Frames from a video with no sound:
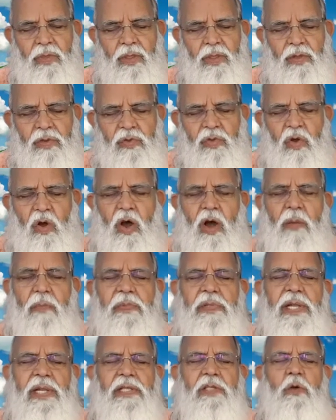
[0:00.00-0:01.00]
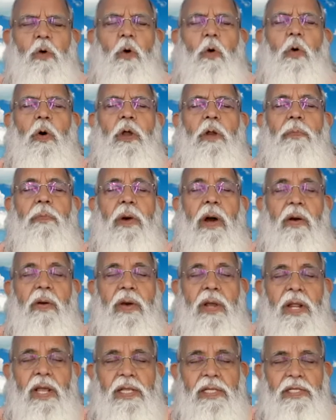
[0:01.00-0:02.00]
So objects
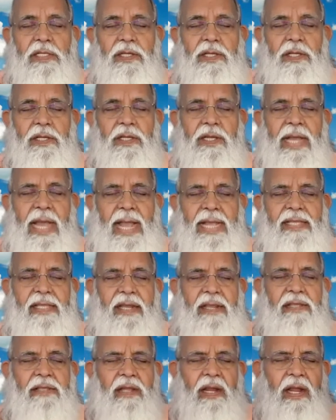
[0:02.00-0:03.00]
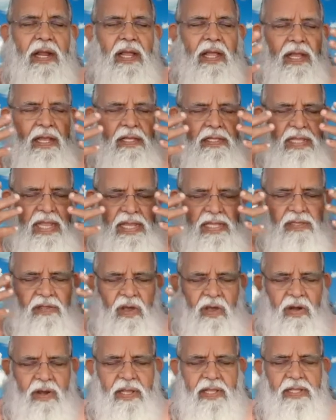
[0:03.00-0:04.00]
overpower us as a result sense
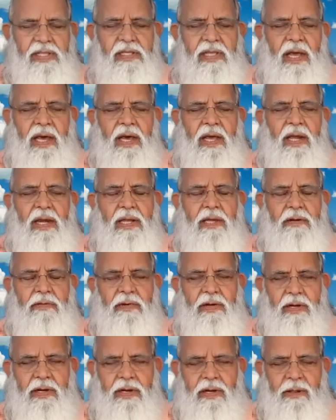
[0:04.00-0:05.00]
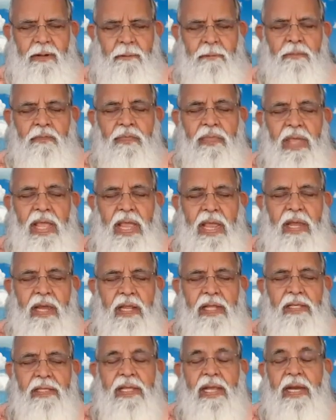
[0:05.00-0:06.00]
organs are covered. Then
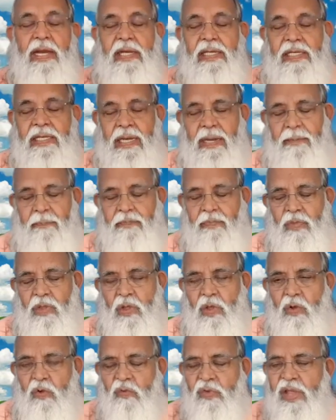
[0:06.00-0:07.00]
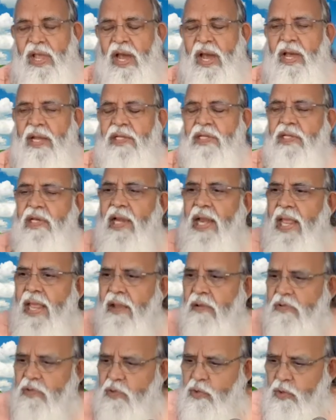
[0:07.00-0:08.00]
second step we are
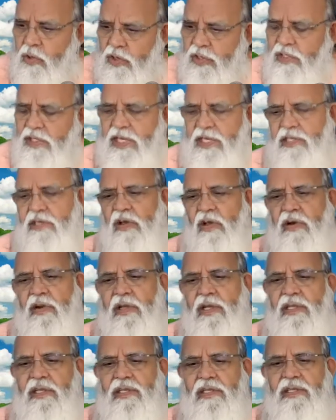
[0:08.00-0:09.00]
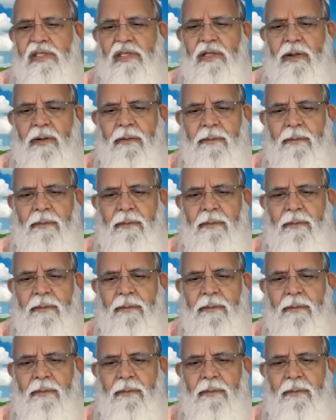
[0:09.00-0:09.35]
slaves to our sense organs.